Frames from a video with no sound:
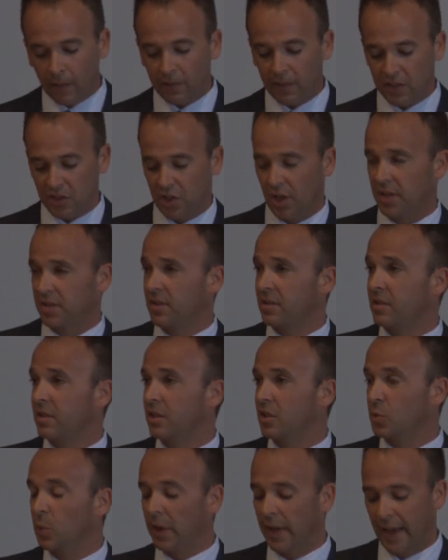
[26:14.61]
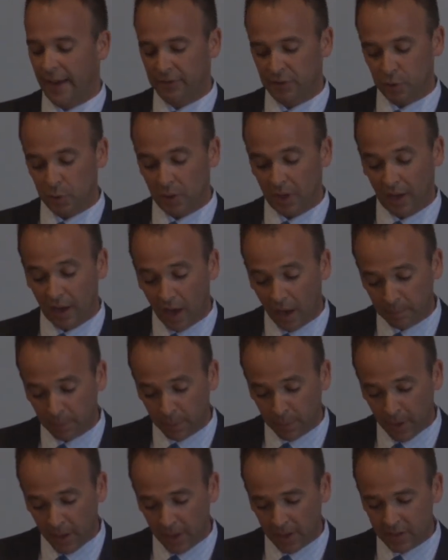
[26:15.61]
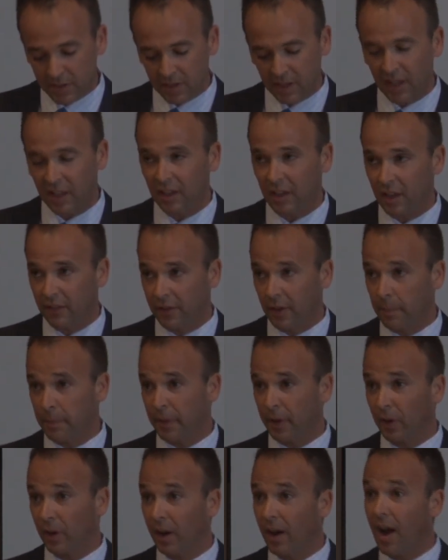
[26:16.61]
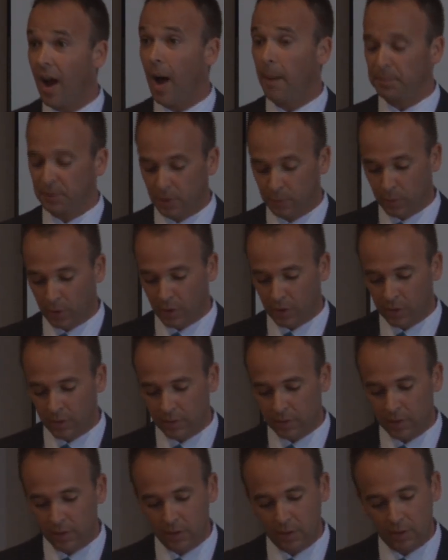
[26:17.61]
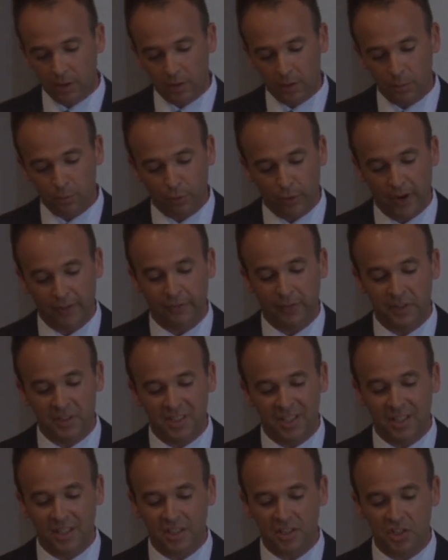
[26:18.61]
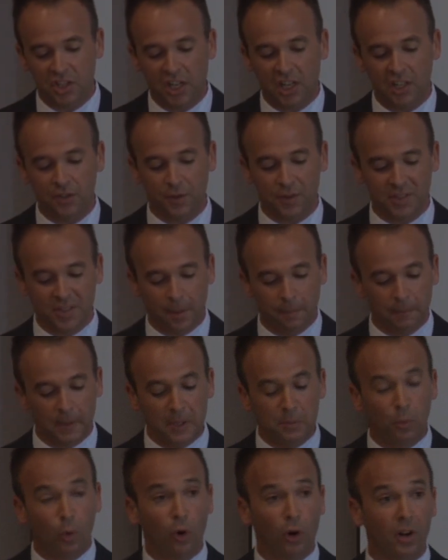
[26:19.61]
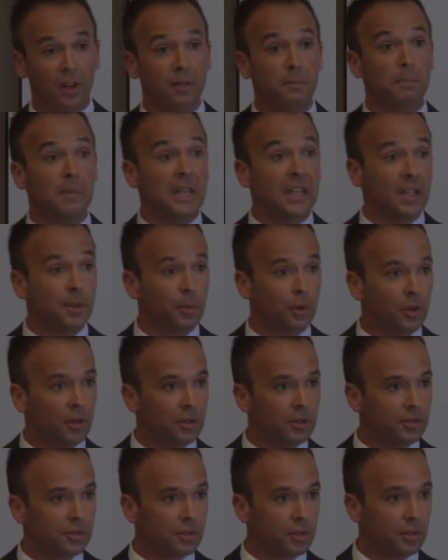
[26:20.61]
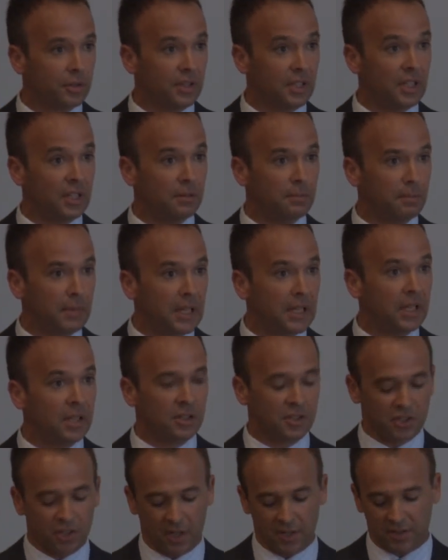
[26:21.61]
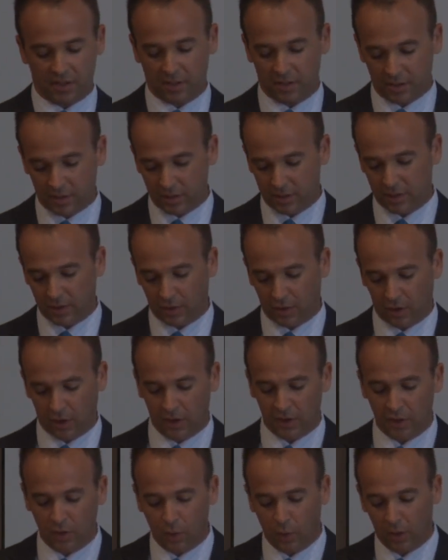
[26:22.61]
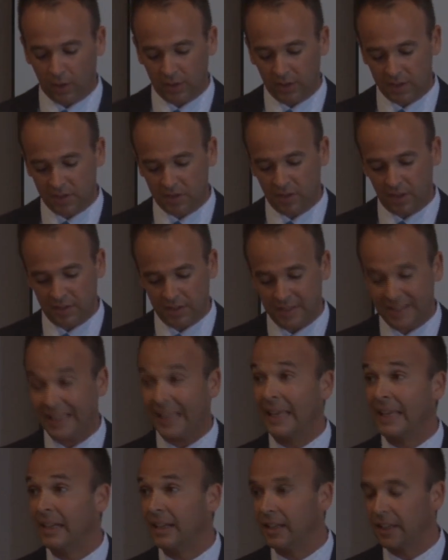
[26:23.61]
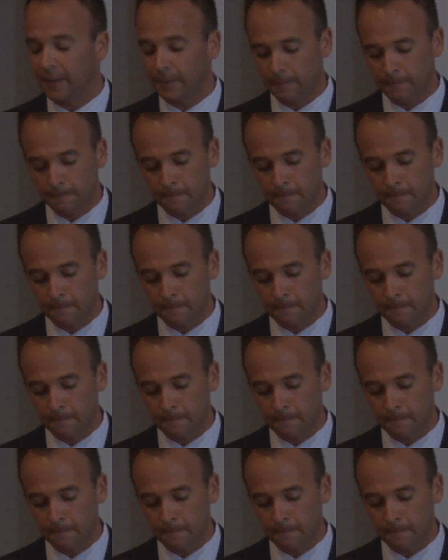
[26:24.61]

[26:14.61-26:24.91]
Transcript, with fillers: the justices will have to compromise and give up their optimal preference in exchange for something more amenable to the median justice. In the current court, it's Justice Kennedy.